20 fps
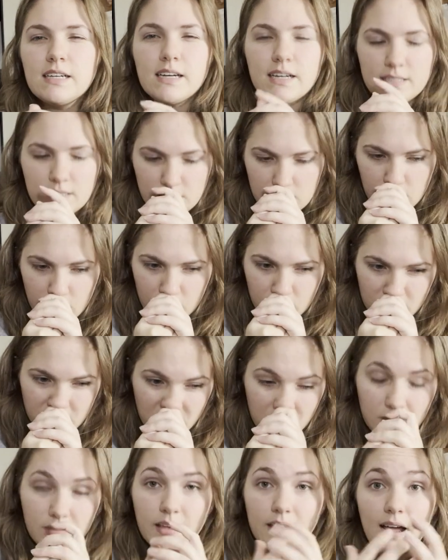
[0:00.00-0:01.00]
And so,
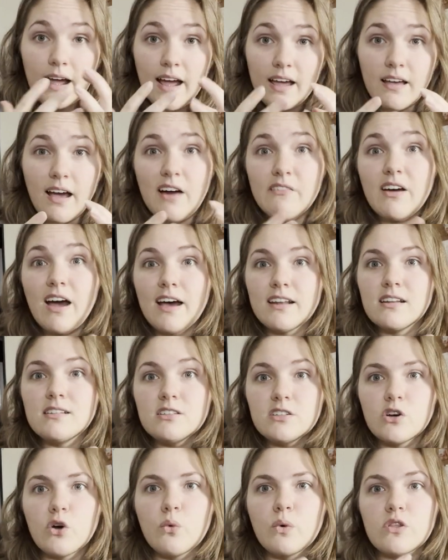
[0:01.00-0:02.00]
like, I haven't had to
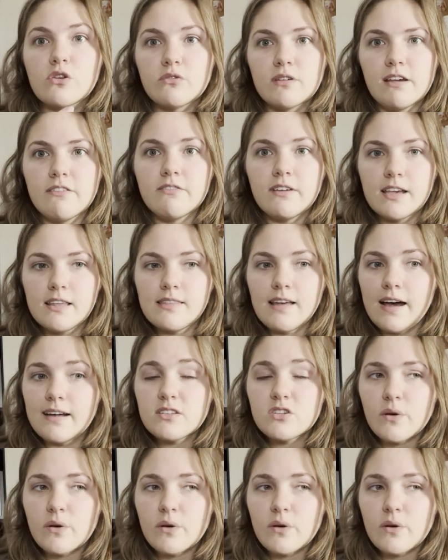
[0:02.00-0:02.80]
deal with grief like that.